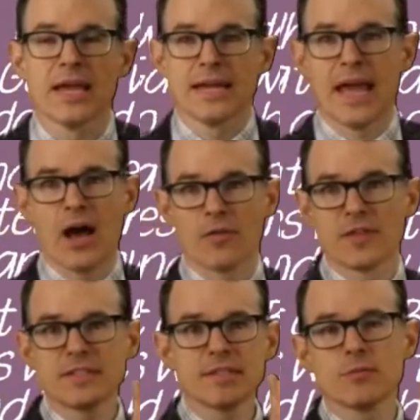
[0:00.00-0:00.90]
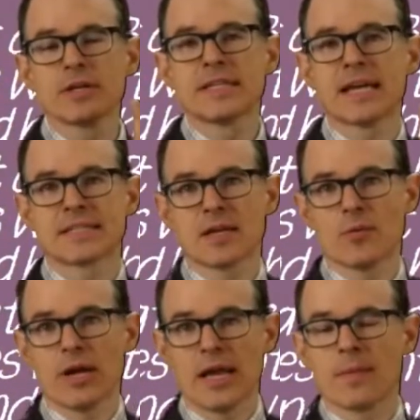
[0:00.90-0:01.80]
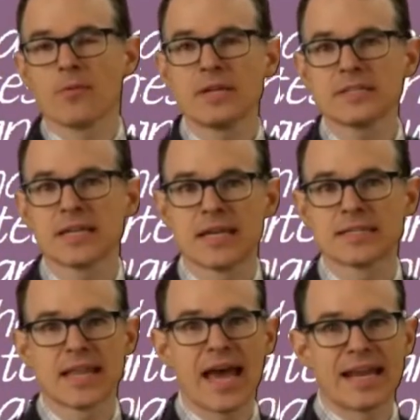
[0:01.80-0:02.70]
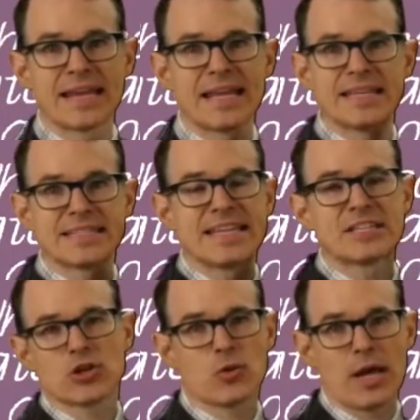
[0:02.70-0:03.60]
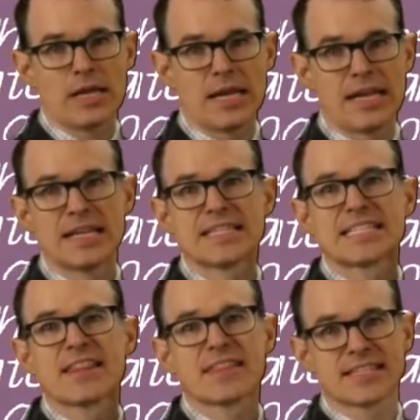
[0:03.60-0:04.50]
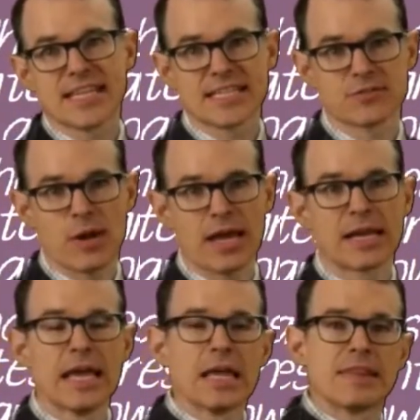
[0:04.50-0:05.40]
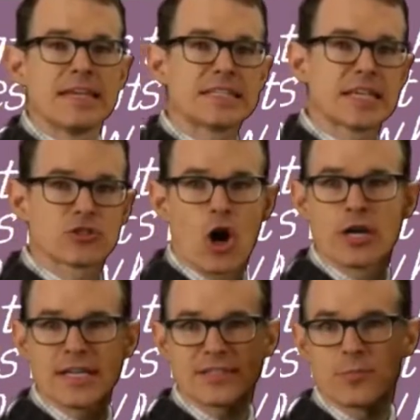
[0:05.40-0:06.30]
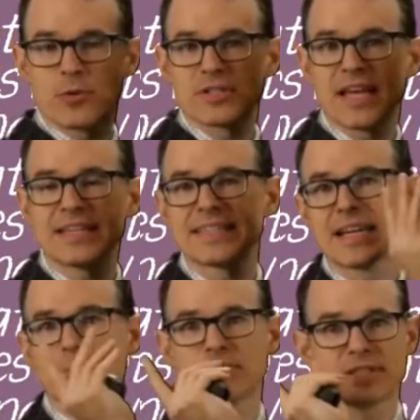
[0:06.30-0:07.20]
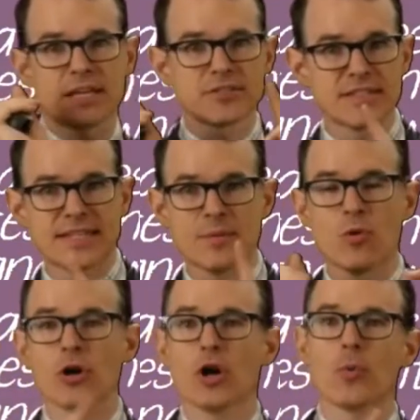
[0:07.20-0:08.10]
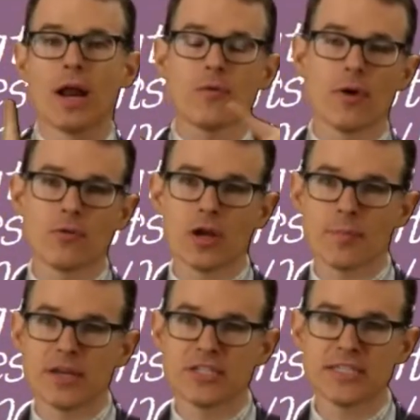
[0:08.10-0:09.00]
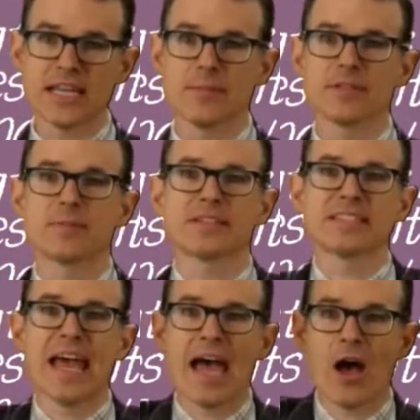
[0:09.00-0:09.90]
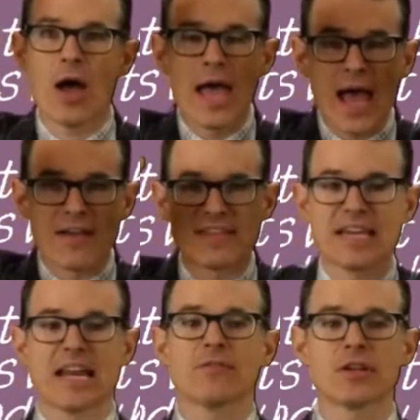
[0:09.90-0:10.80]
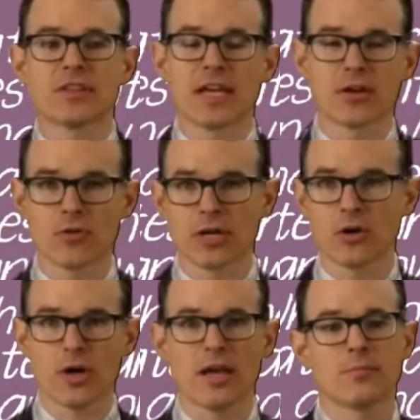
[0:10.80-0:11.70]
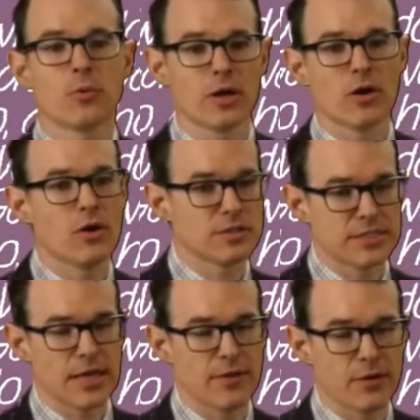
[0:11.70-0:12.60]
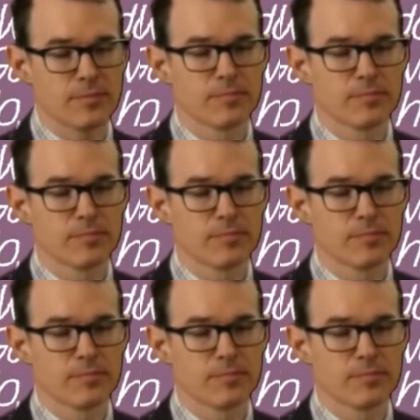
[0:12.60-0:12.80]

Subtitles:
Now, this is a really nice summary, and the reason is that it is integrated. It is synthesis, right? These things aren't necessarily presented in precisely the same order when I look at my gist statements, because now I've taken everything critical and I've put it all together.